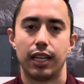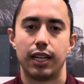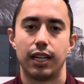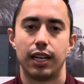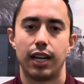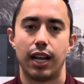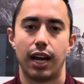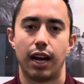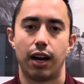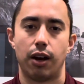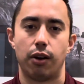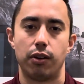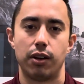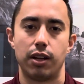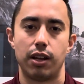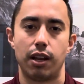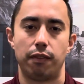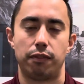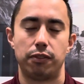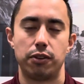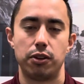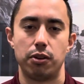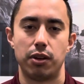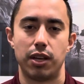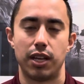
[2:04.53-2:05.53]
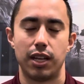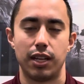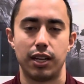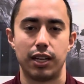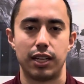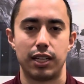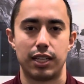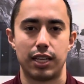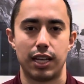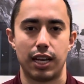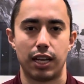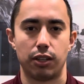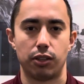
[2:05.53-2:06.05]
Now, if you hit a
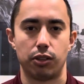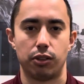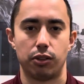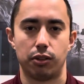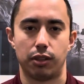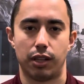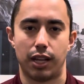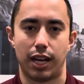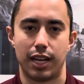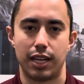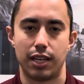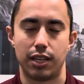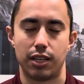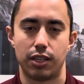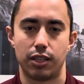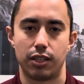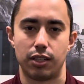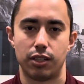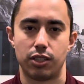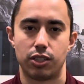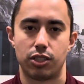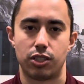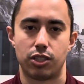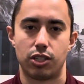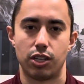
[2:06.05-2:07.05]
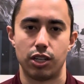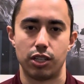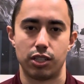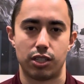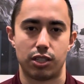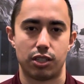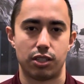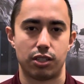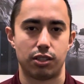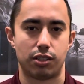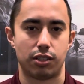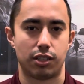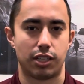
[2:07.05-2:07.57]
yellow light,
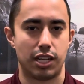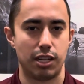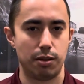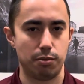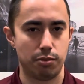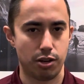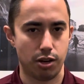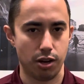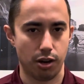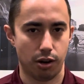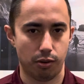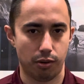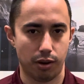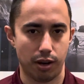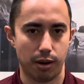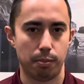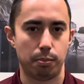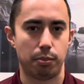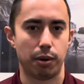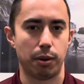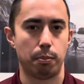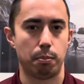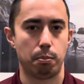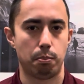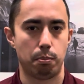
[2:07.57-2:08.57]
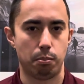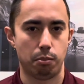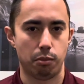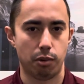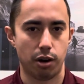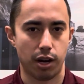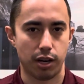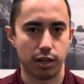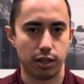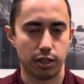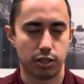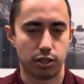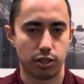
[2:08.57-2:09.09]
just keep going, but
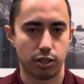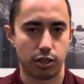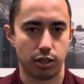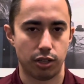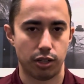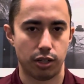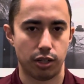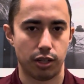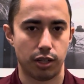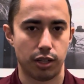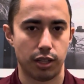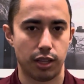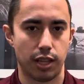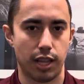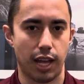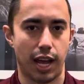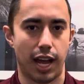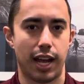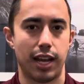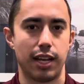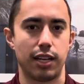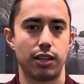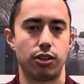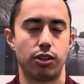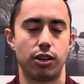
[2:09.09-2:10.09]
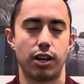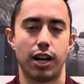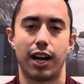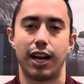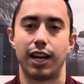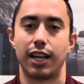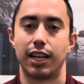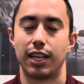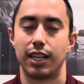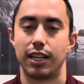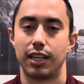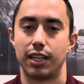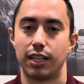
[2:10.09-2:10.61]
monitor that you're not
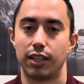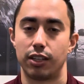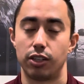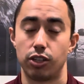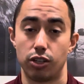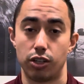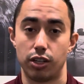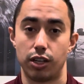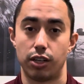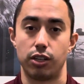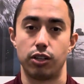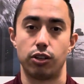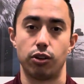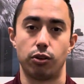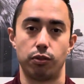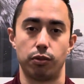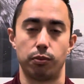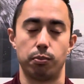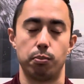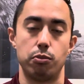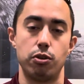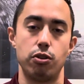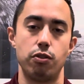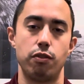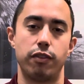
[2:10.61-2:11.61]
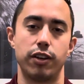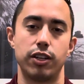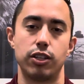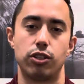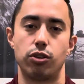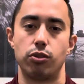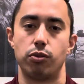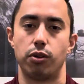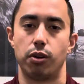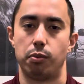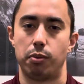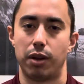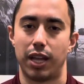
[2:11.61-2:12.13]
hitting, you don't move
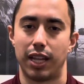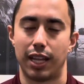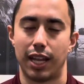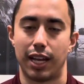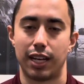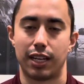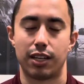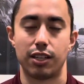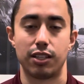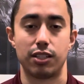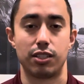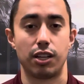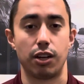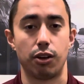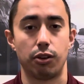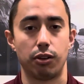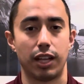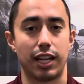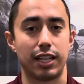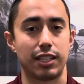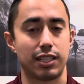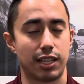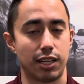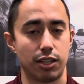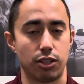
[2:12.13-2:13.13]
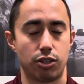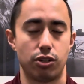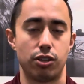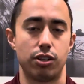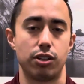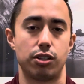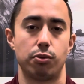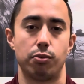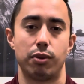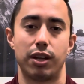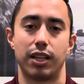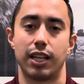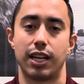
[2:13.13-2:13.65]
into a red light because yellow lights can turn
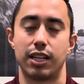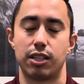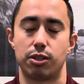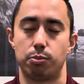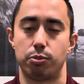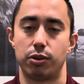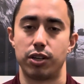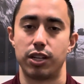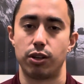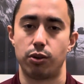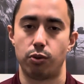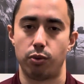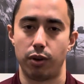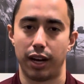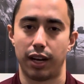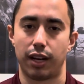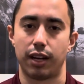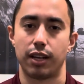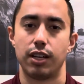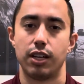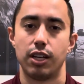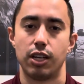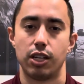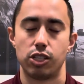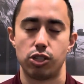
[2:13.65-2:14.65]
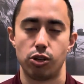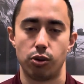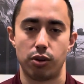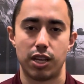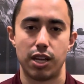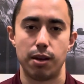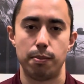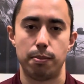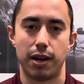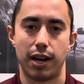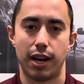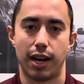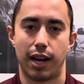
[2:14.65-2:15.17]
into red lights pretty quick. So
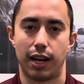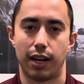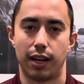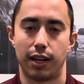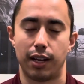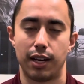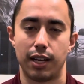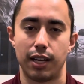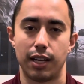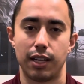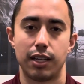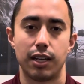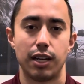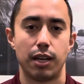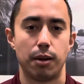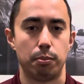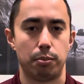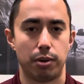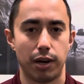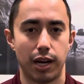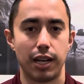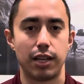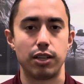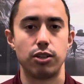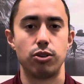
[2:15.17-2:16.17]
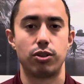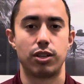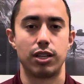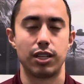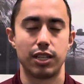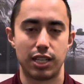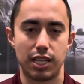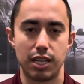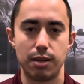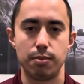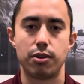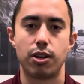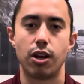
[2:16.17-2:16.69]
keep an eye on it, but you can
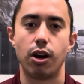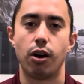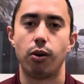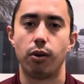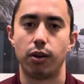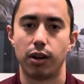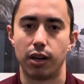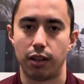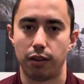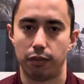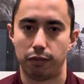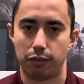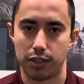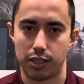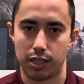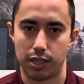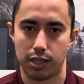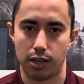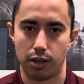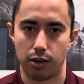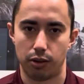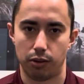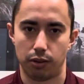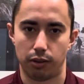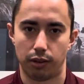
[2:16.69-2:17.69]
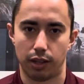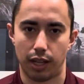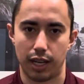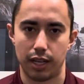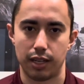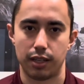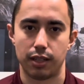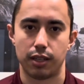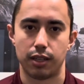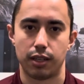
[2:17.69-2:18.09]
keep going if it's a yellow light.